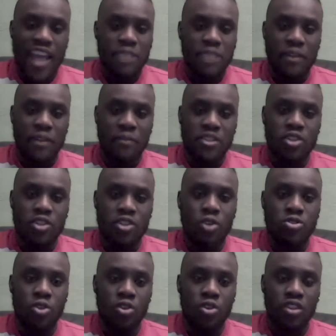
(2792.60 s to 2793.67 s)
Yeah, they've been so
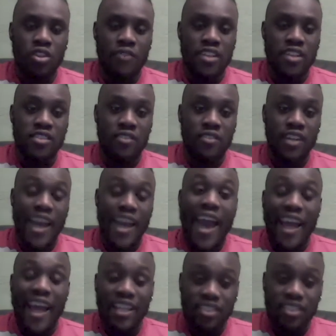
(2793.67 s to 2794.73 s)
good defensively.
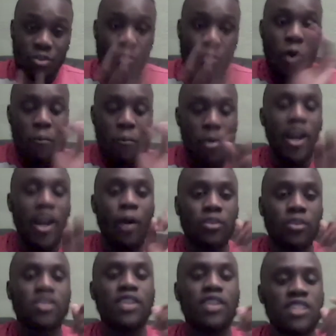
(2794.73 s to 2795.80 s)
And one point I wanted
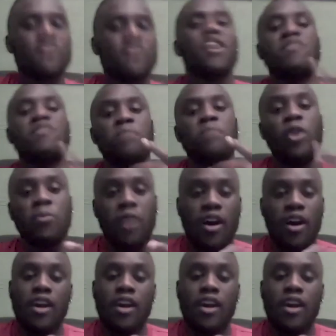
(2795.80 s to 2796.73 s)
to. This is another pod, but